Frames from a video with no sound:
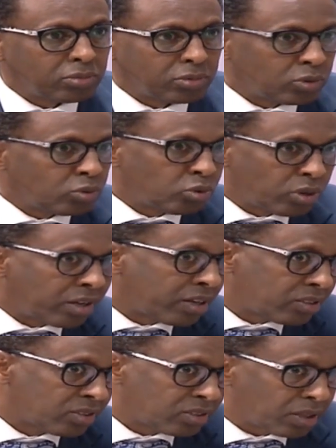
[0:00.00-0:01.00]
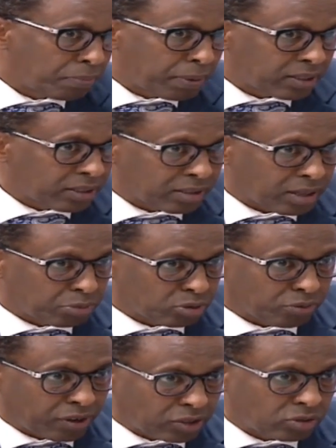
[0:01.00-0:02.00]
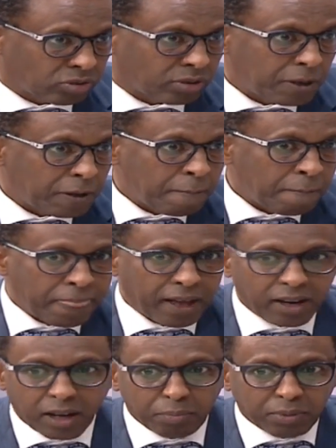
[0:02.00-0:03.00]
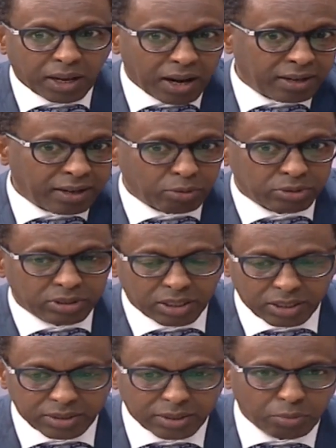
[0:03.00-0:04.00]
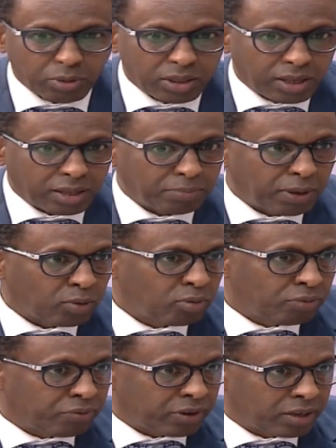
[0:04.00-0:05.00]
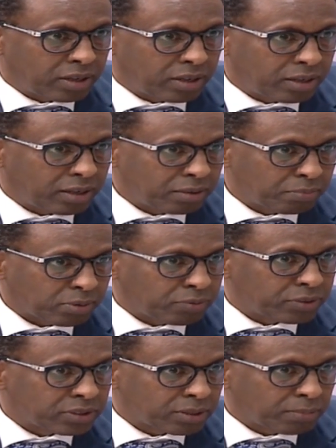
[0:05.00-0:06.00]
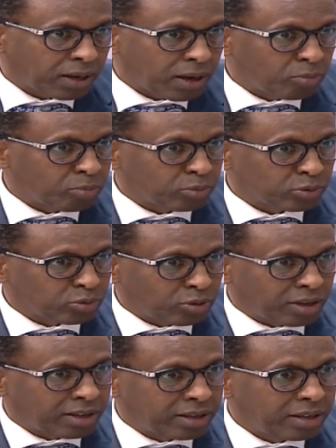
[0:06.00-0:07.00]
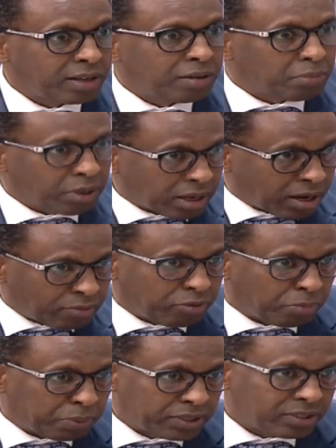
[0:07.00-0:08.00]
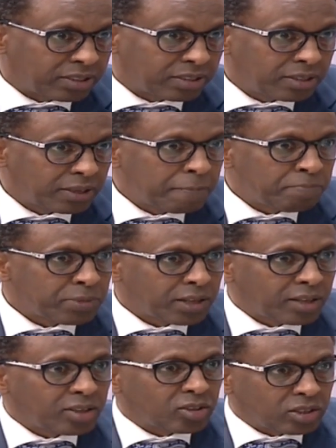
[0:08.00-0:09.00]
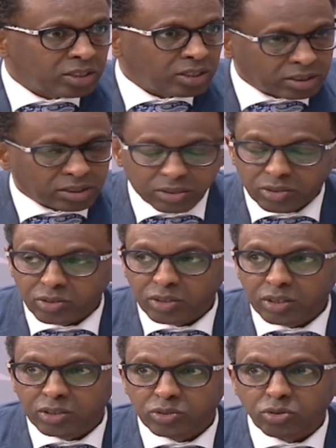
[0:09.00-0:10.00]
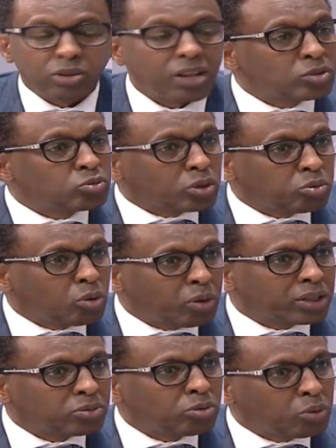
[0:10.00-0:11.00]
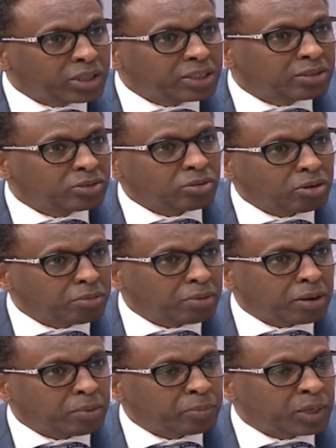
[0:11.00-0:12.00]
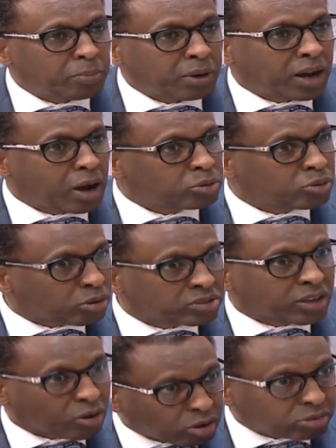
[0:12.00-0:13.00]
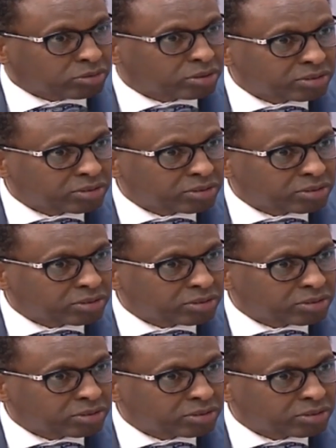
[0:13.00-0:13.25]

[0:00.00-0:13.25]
do the necessary part in terms of action. And I'm glad I was hearing somewhere that my good friend uh, Professor Makau Mutua mm. may run for president. You heard, you saw that? Yes, yes. So that's what we want. We want, you know, I mean, Makau talks a lot,